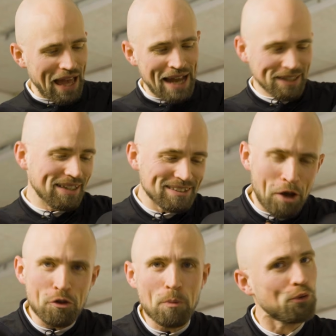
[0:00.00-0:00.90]
Adidas
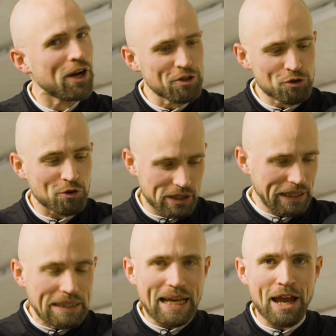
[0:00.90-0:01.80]
and the Predator
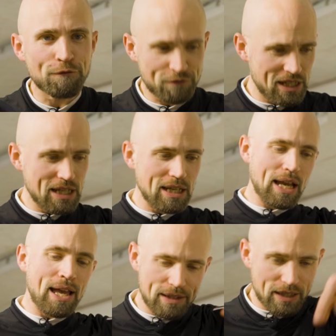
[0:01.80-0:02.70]
Elite FT
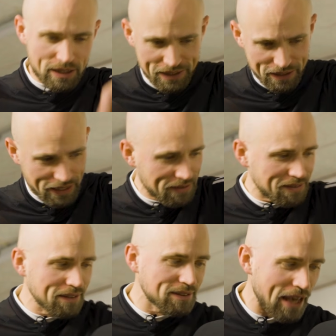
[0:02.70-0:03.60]
and the Elite
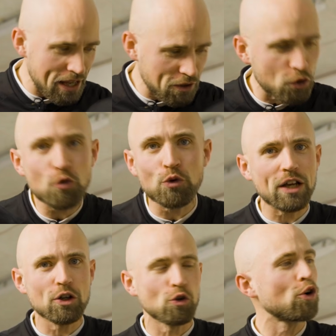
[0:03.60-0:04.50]
Laceless and the
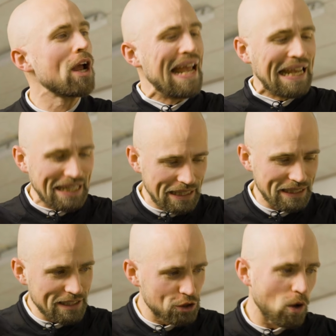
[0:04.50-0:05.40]
regular
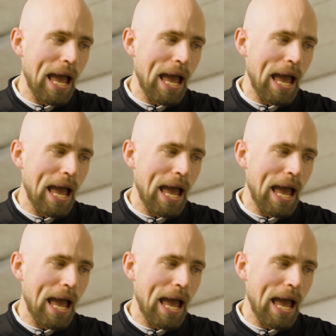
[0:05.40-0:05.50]
Elite.